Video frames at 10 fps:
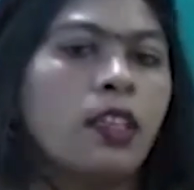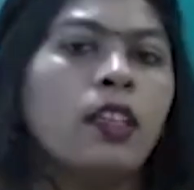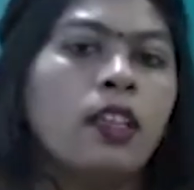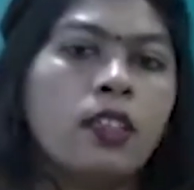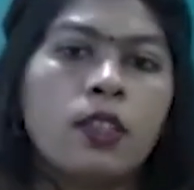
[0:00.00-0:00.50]

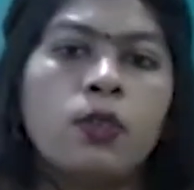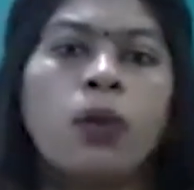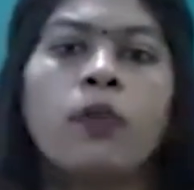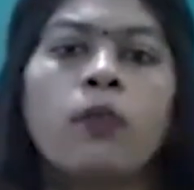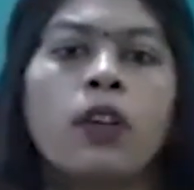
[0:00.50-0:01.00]
He said, no,
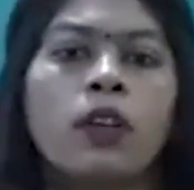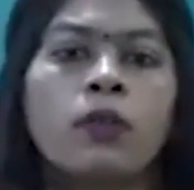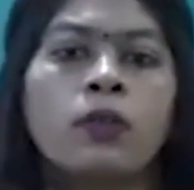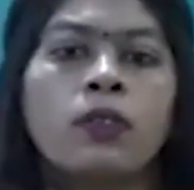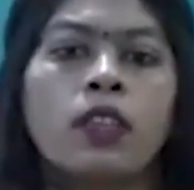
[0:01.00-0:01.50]
I want now.
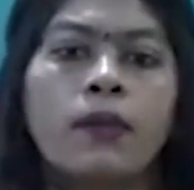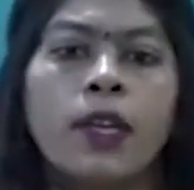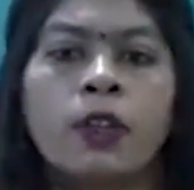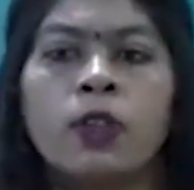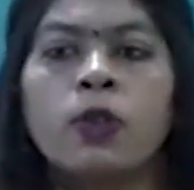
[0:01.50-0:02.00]
He
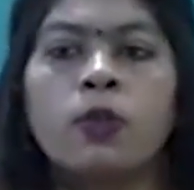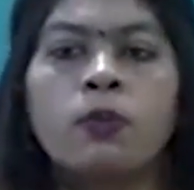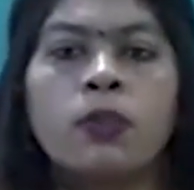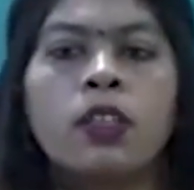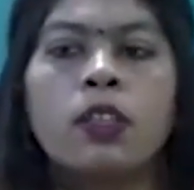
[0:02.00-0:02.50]
went into the
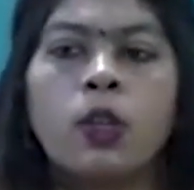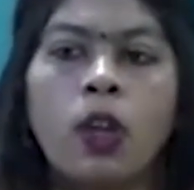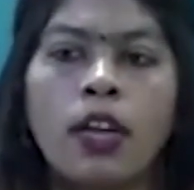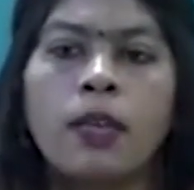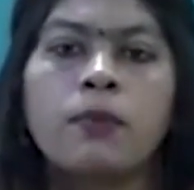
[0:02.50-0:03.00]
room,
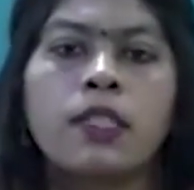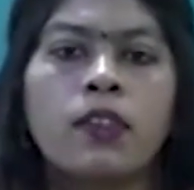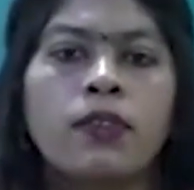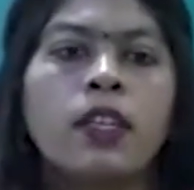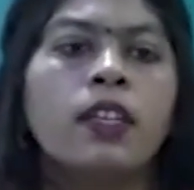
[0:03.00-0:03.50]
locked himself,
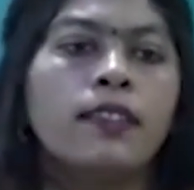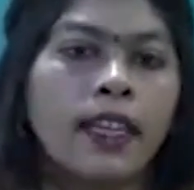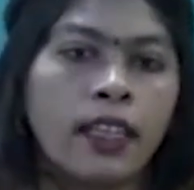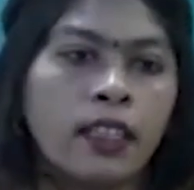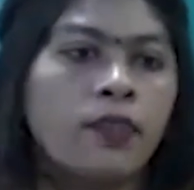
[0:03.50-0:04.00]

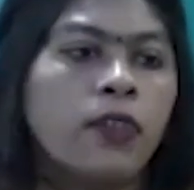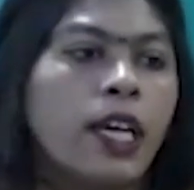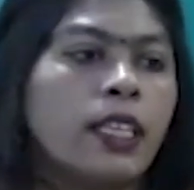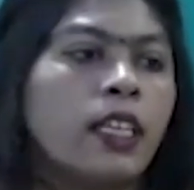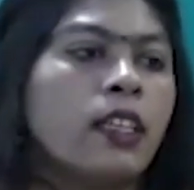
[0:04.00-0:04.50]
threatened the
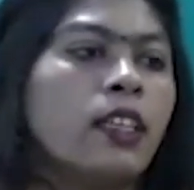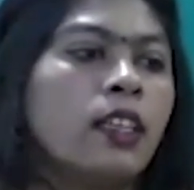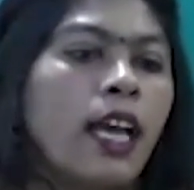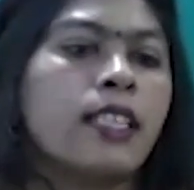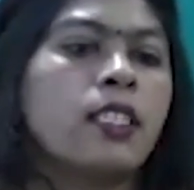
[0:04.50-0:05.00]
father,
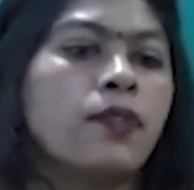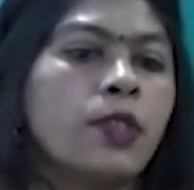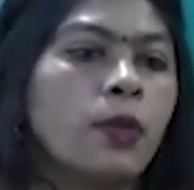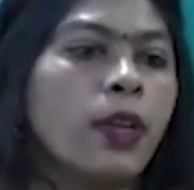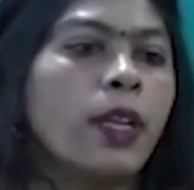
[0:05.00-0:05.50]
as if
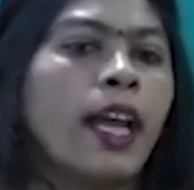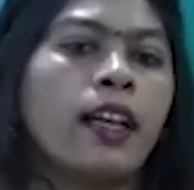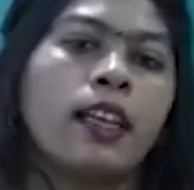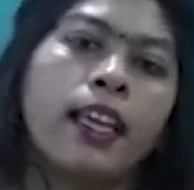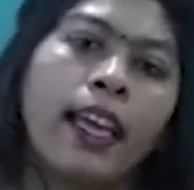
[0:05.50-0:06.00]
he's going to hang.
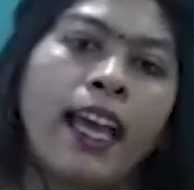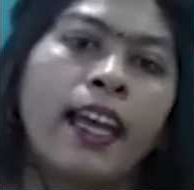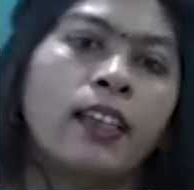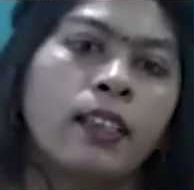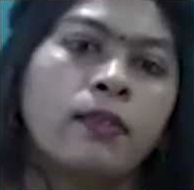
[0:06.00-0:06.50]
He
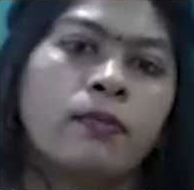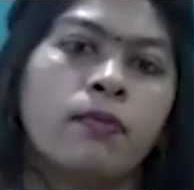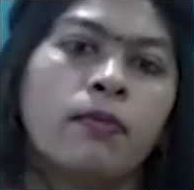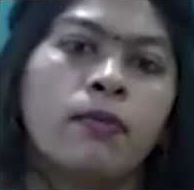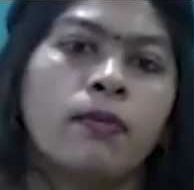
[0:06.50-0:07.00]
hanged.
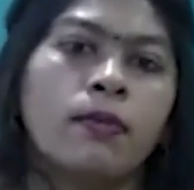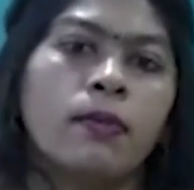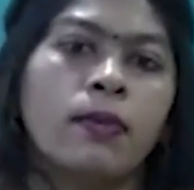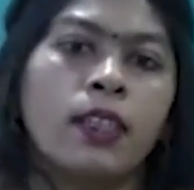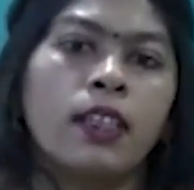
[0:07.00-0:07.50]

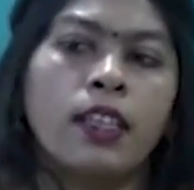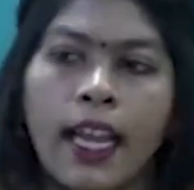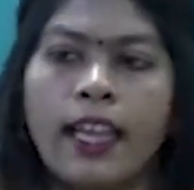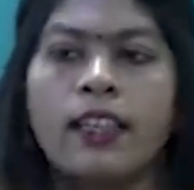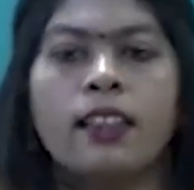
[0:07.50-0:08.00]
Died.